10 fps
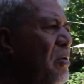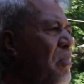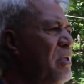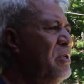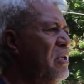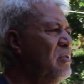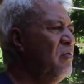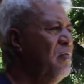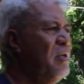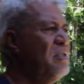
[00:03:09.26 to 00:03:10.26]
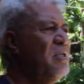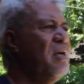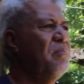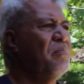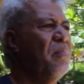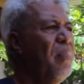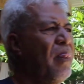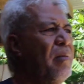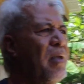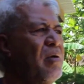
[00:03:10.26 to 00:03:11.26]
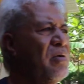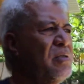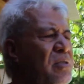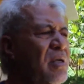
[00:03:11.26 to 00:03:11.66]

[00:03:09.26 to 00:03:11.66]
pitch in to finish it up because